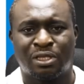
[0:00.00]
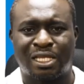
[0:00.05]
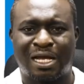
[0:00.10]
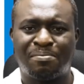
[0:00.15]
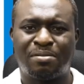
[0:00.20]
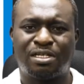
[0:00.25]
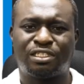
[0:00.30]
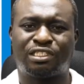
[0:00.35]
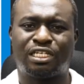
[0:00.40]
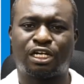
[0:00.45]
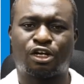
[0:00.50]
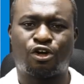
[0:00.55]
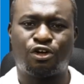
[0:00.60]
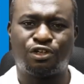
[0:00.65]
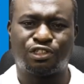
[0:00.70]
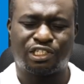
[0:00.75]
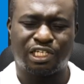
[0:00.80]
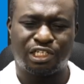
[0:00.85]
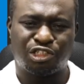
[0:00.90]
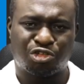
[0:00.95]
that means the
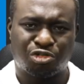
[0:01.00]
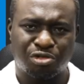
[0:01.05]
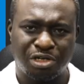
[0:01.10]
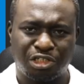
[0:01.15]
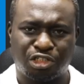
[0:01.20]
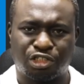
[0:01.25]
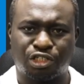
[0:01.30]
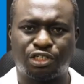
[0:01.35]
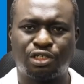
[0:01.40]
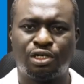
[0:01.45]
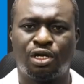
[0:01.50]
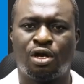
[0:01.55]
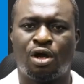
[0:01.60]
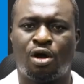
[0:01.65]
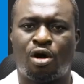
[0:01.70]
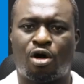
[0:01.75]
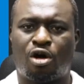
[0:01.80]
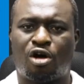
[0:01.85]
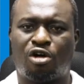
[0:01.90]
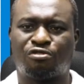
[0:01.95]
concentration
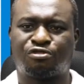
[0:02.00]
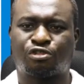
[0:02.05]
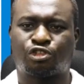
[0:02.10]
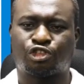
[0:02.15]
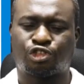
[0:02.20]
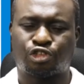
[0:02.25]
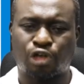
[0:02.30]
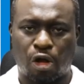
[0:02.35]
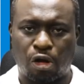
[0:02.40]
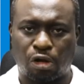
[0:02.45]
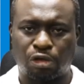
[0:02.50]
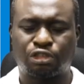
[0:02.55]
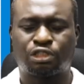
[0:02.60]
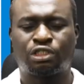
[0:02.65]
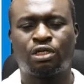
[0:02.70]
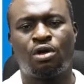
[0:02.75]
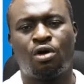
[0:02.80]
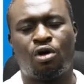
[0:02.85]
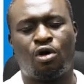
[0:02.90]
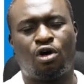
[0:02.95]
of salt